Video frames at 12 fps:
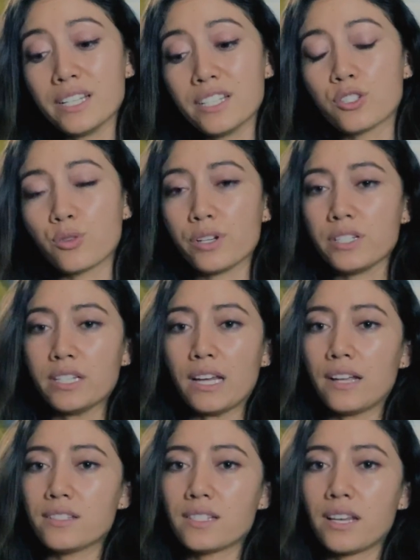is greasy.
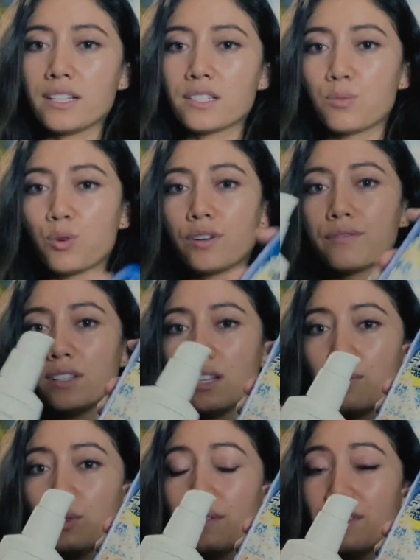I'd say it's more of the
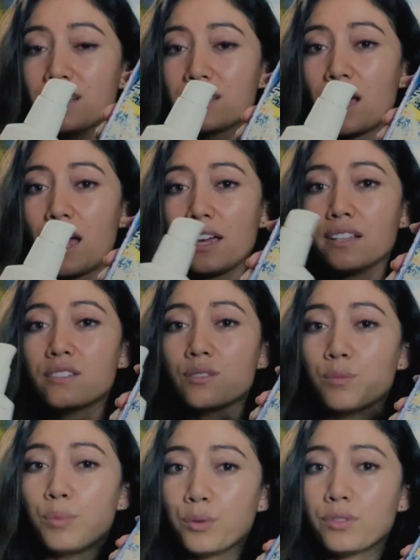level of this guy.
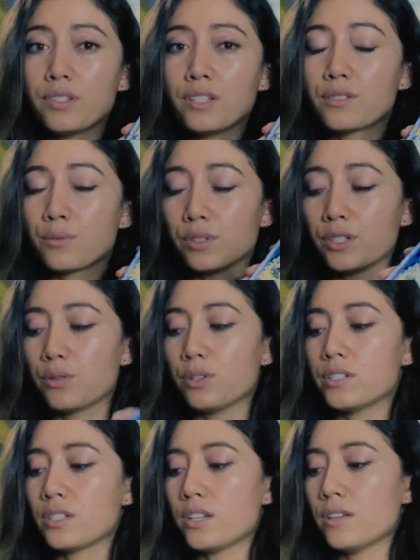So both of these are really
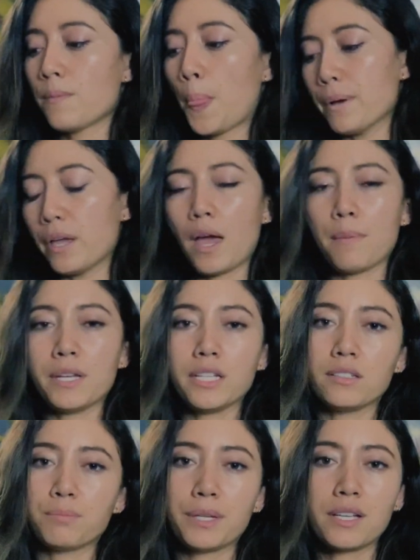greasy. But I
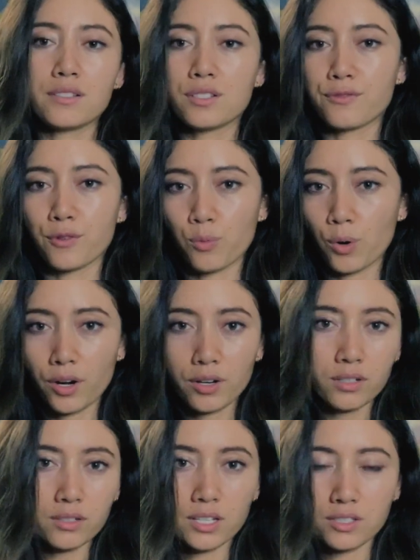mean, because it's for
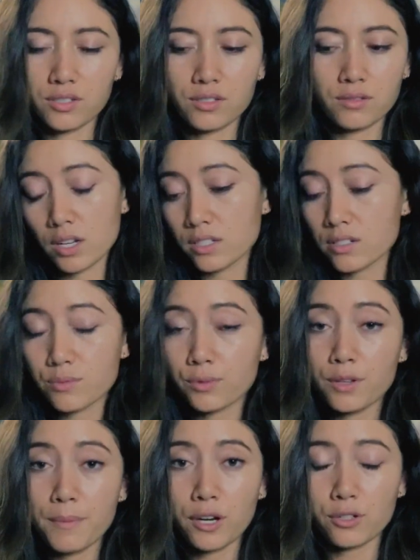work, it's it doesn't
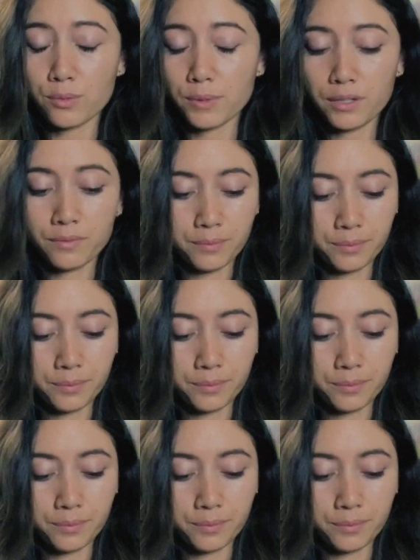really matter to me